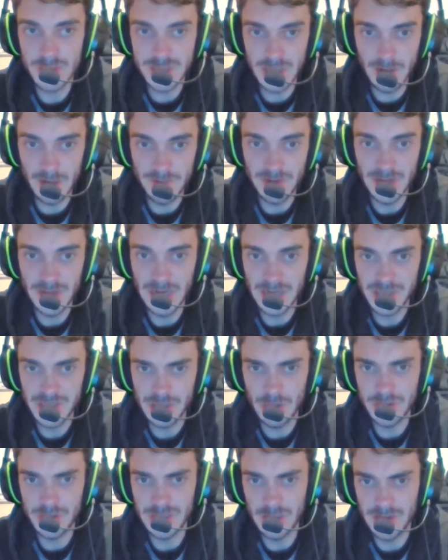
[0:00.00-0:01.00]
tougher than
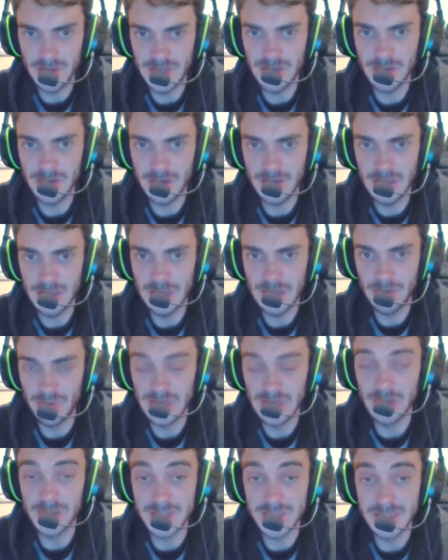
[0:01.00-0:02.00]
Ancelotti, I think,
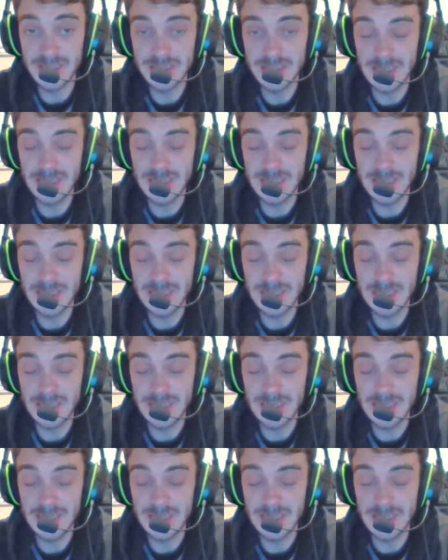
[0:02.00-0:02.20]
realises.